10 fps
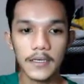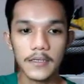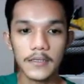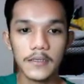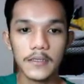
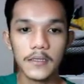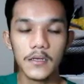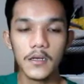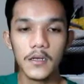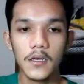and
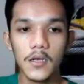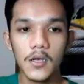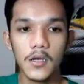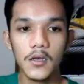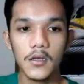
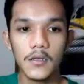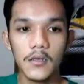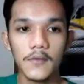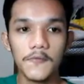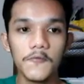
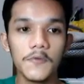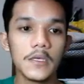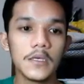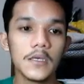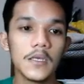if
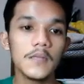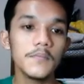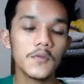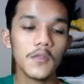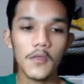we
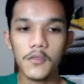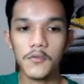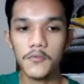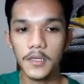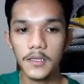input
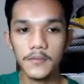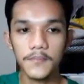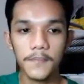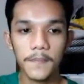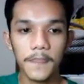3,
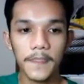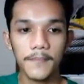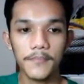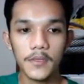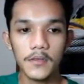
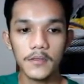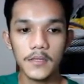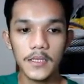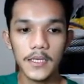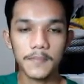
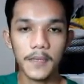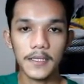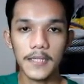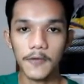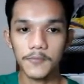the
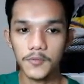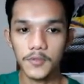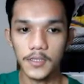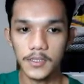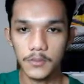expected
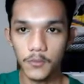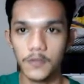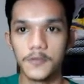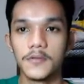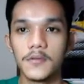output is
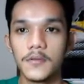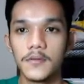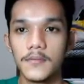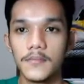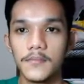weird
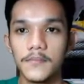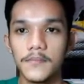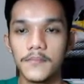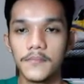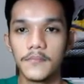
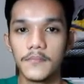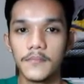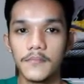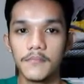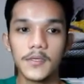
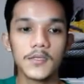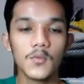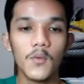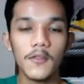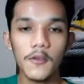
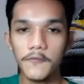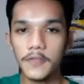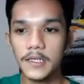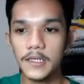because one of